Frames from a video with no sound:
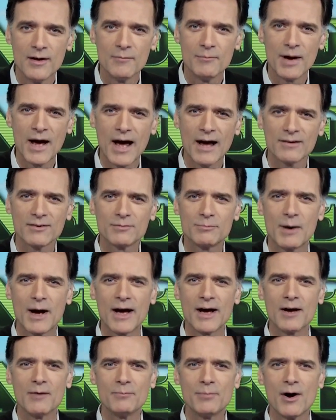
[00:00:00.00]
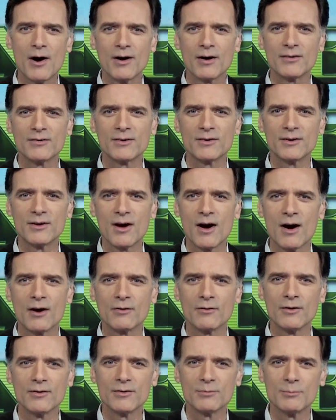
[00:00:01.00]
Passed by a partisan
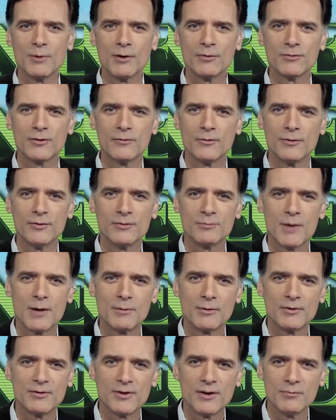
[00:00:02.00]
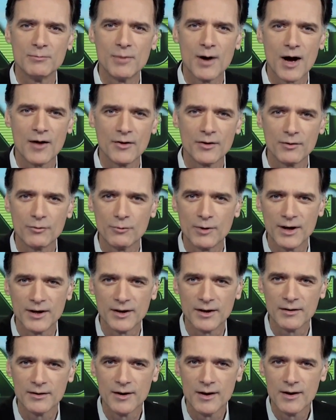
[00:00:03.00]
Congress, most of whose members didn't bother to read
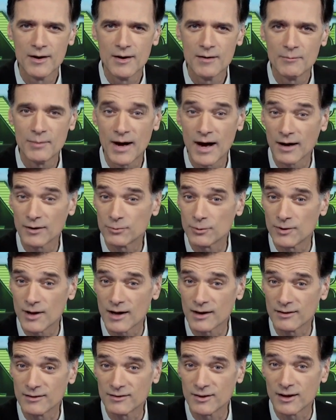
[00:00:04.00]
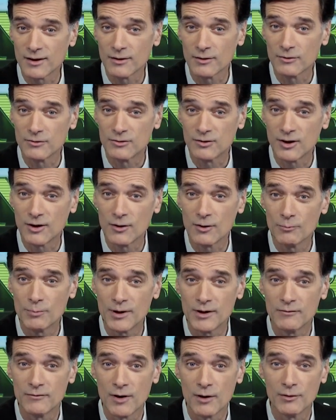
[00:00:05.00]
it, passed without a single
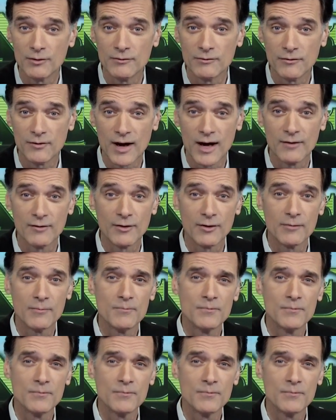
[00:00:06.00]
GOP vote in favor,